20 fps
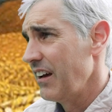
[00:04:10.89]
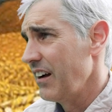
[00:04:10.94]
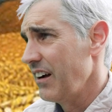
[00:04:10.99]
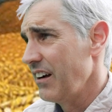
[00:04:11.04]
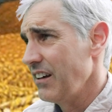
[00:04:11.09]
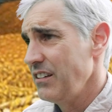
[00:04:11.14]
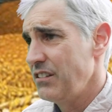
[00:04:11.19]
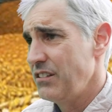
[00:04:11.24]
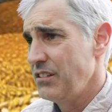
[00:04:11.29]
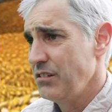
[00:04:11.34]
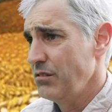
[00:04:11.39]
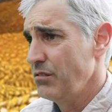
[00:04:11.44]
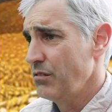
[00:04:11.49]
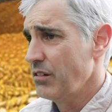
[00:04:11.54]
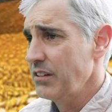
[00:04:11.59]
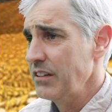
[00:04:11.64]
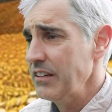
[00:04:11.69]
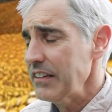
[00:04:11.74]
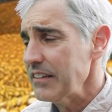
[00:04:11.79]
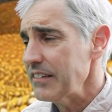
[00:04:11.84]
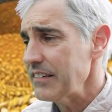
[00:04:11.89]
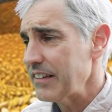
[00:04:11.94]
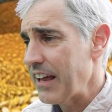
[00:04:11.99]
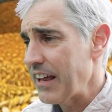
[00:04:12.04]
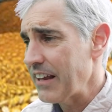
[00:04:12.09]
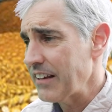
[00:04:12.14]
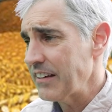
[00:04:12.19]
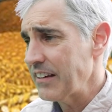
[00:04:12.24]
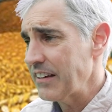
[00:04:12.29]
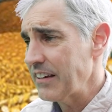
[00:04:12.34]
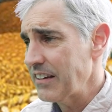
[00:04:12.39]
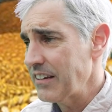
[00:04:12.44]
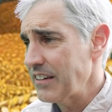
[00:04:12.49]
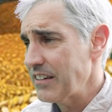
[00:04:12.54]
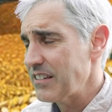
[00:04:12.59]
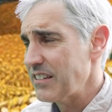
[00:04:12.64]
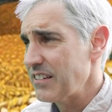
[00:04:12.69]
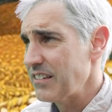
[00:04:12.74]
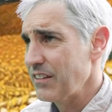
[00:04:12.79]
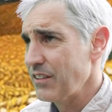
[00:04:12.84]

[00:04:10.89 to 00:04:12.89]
I do understand